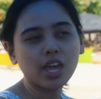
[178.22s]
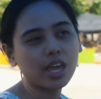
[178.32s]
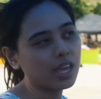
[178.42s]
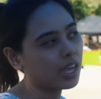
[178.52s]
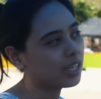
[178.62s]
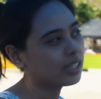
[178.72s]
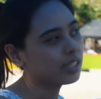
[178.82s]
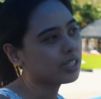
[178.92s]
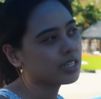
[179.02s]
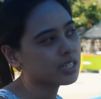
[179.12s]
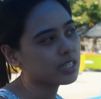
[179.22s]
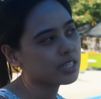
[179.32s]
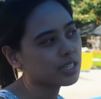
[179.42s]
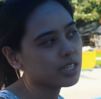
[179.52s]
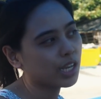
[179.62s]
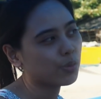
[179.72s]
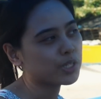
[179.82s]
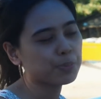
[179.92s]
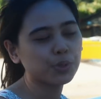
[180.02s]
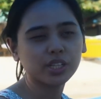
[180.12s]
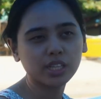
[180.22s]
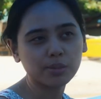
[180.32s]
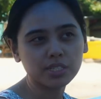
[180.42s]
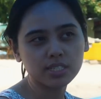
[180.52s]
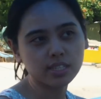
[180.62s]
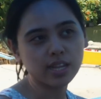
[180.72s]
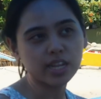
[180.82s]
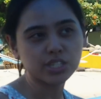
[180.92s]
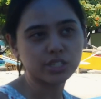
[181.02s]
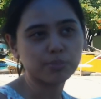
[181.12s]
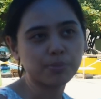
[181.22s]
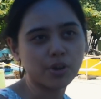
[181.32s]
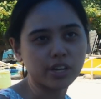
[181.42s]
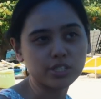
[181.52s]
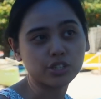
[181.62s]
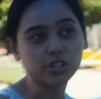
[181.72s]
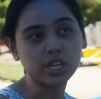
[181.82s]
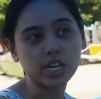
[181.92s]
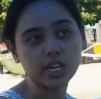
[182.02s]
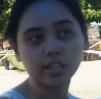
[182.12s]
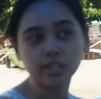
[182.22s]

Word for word: And it was proclaimed as a national park during